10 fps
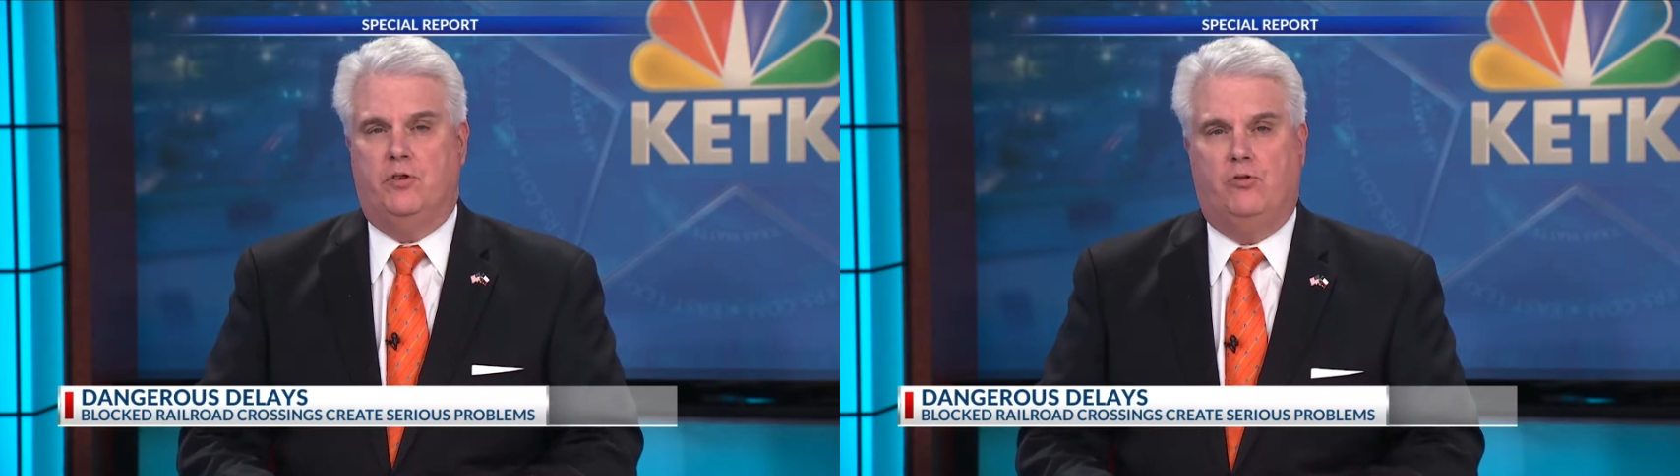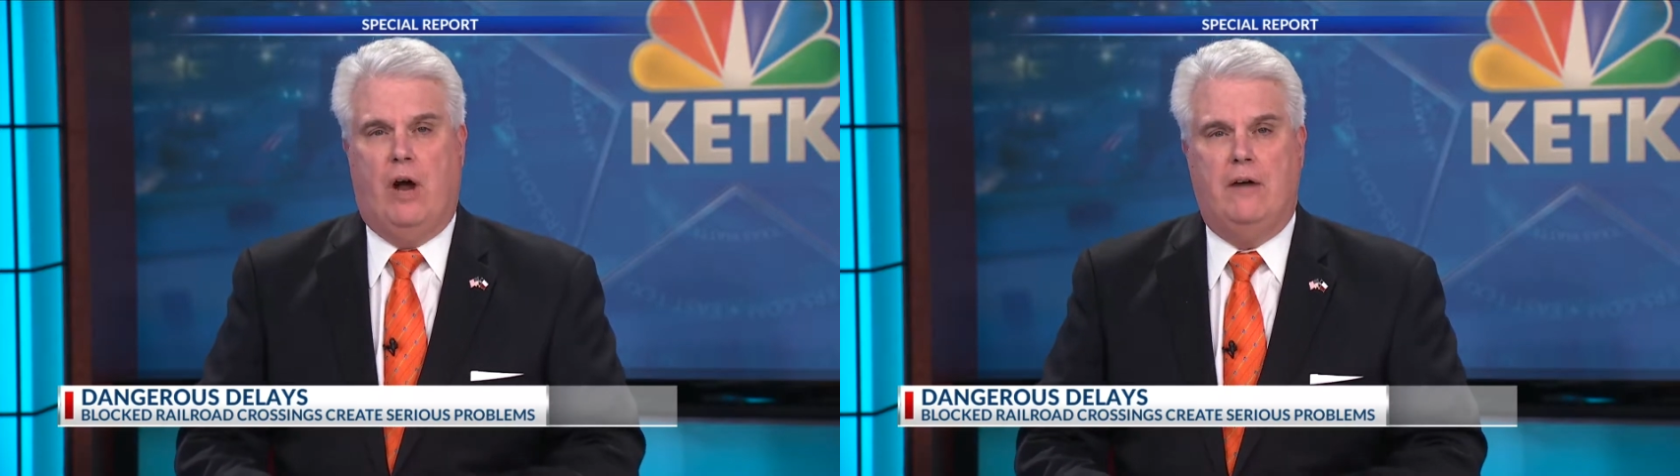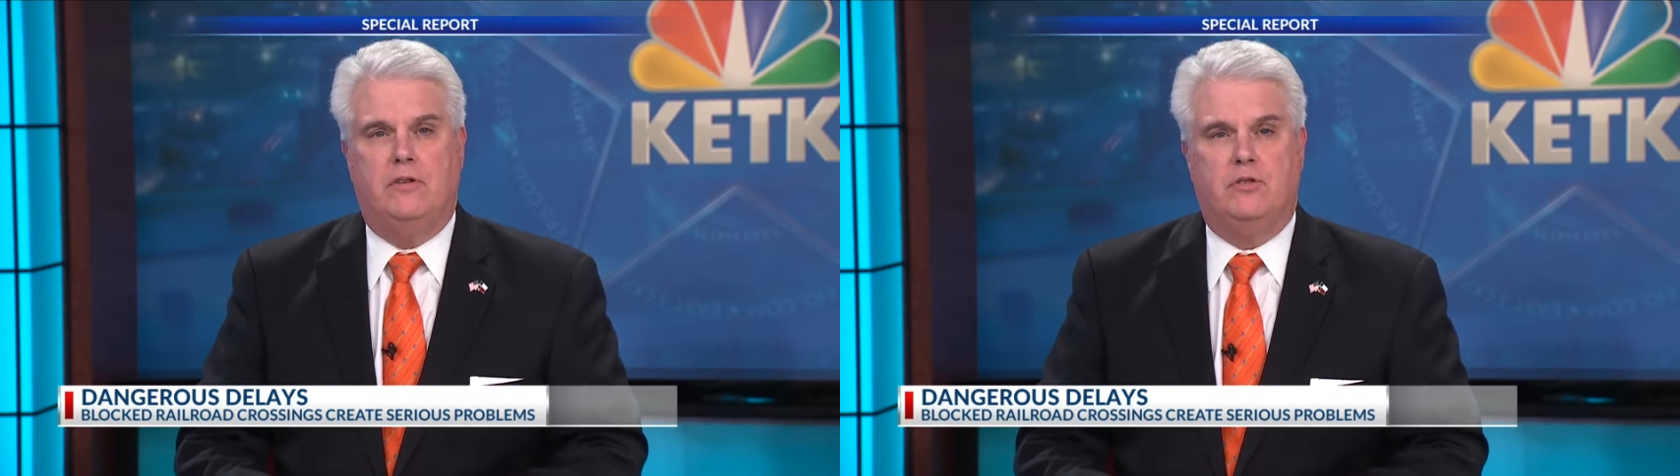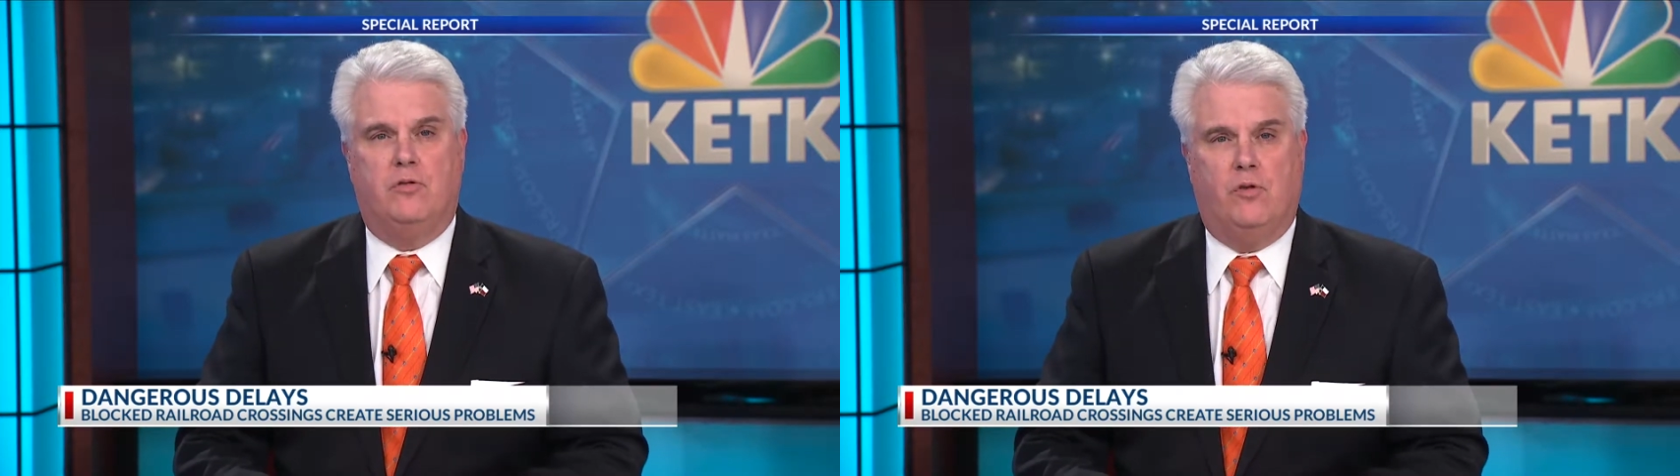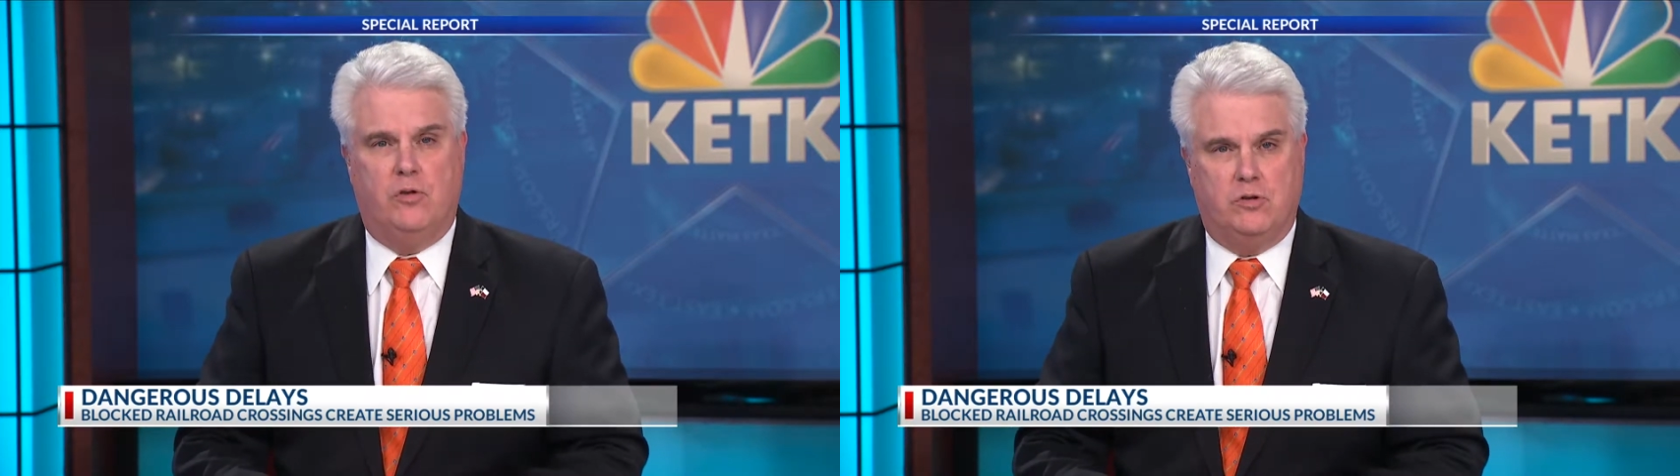drivers or
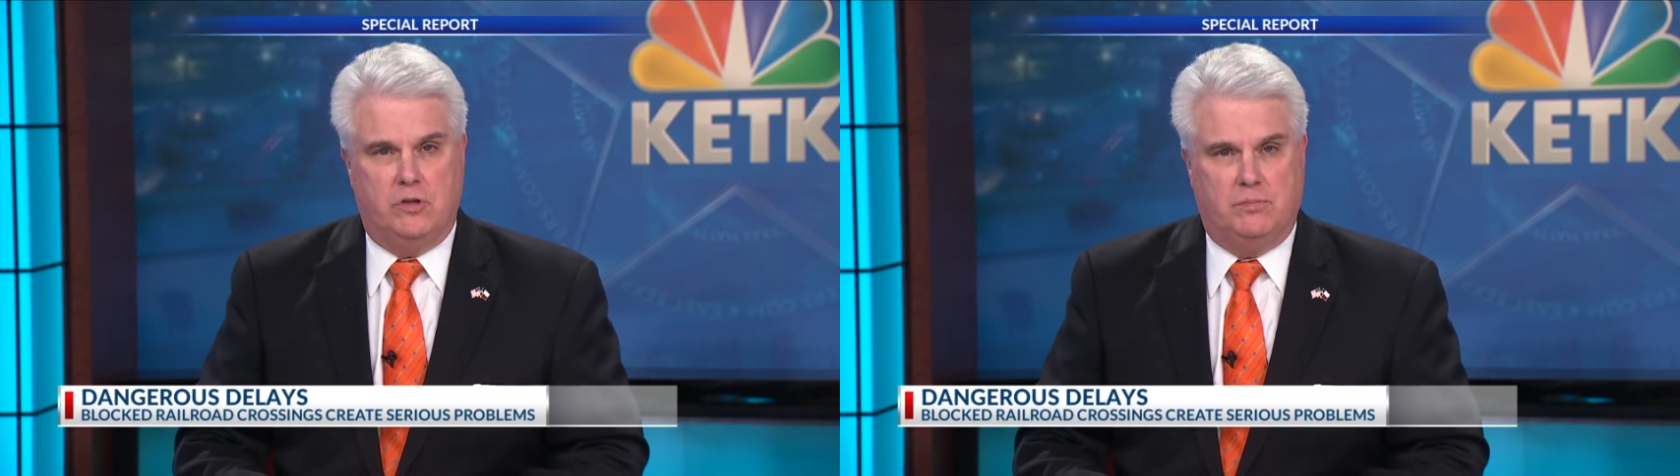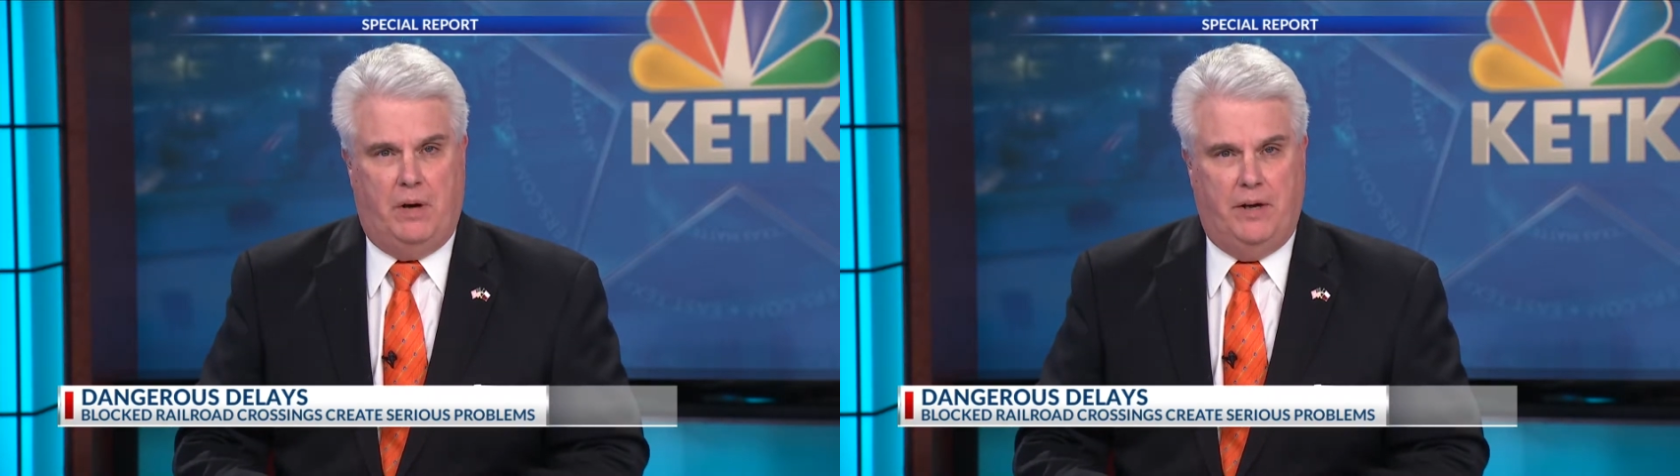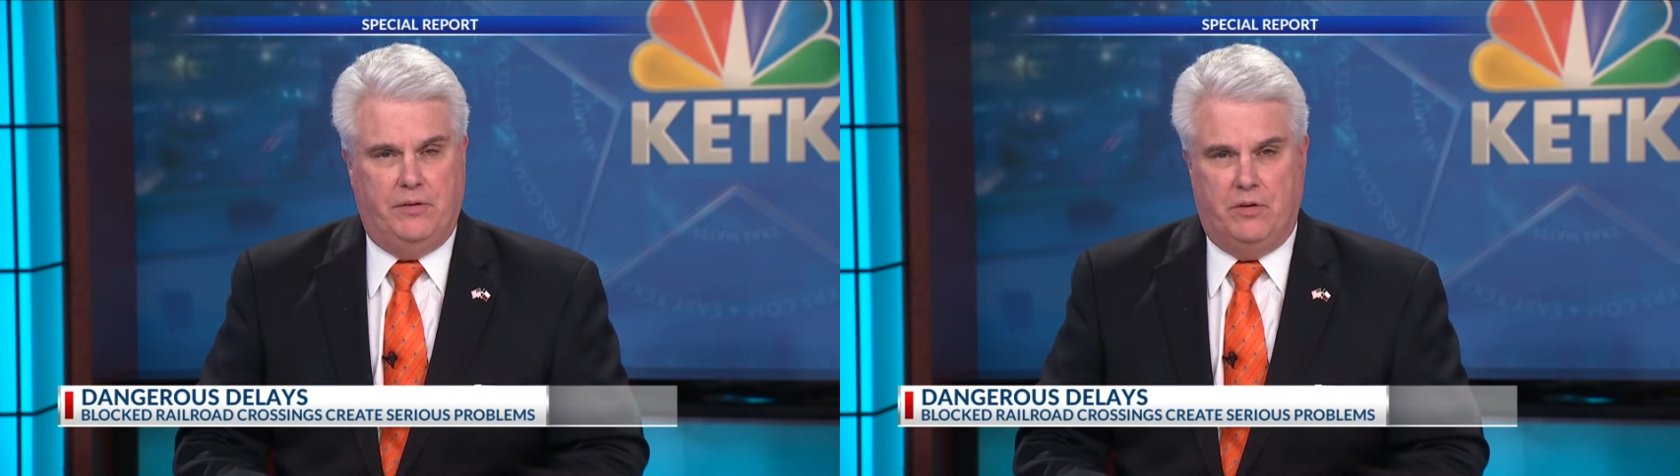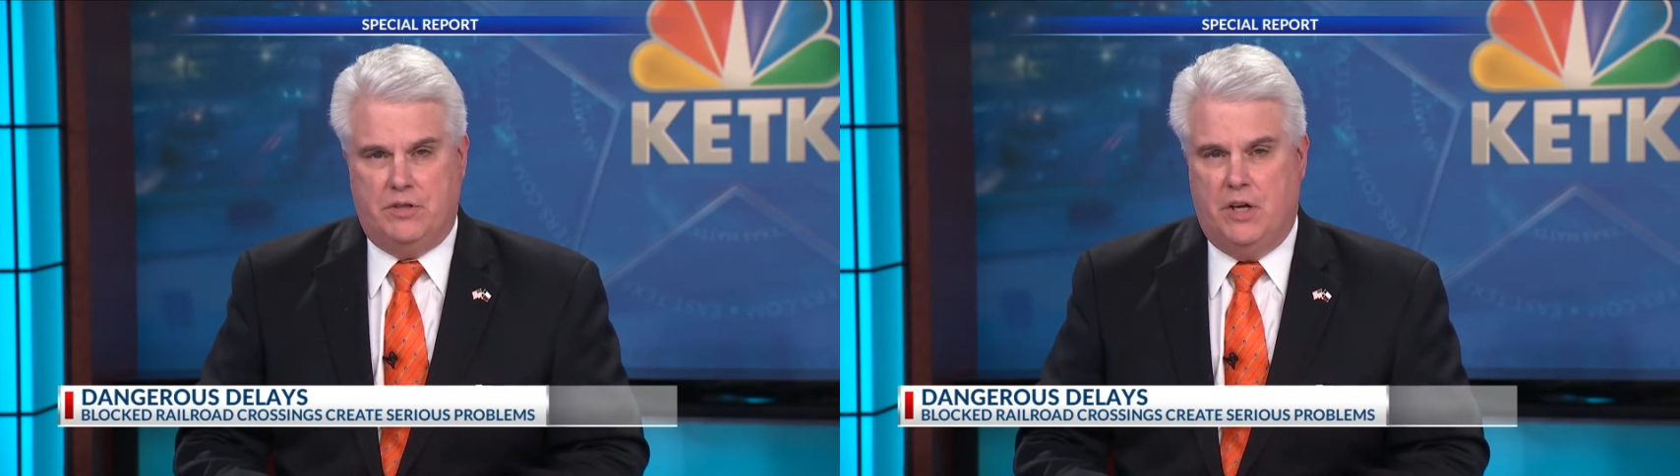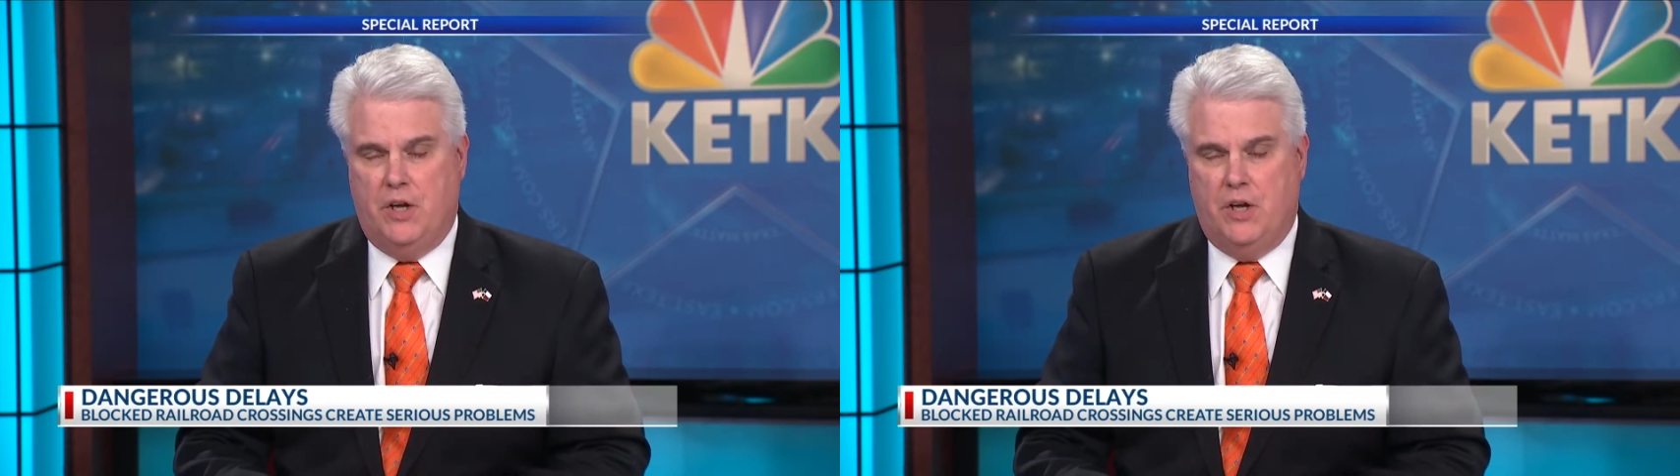first responders.